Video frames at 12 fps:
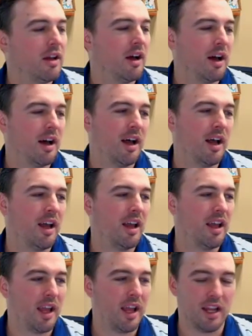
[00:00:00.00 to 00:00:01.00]

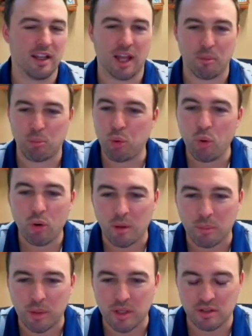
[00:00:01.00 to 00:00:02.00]
And that pool
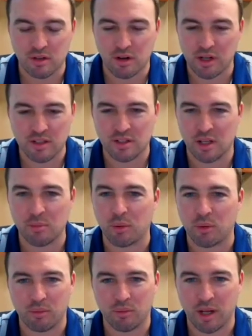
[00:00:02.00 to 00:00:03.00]
company is a great
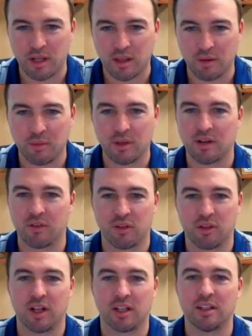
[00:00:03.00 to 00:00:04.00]
example, right? They would have never
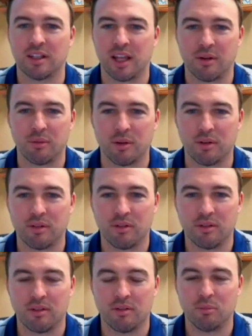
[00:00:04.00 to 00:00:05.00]
thought that that would
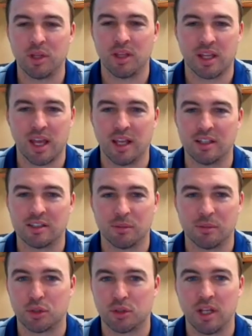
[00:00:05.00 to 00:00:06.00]
be the case. And
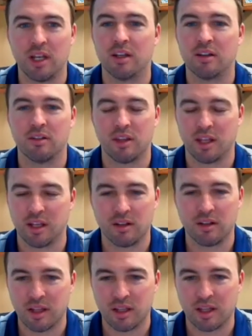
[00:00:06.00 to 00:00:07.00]
I'm sure they didn't think
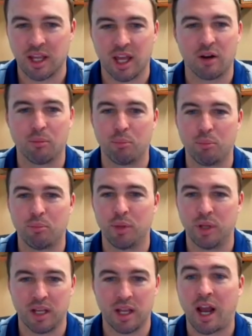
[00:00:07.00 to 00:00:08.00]
that they had a
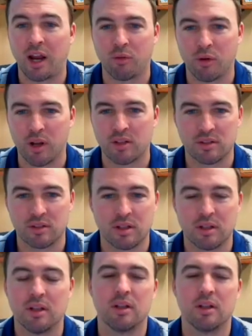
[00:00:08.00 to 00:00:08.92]
big high risk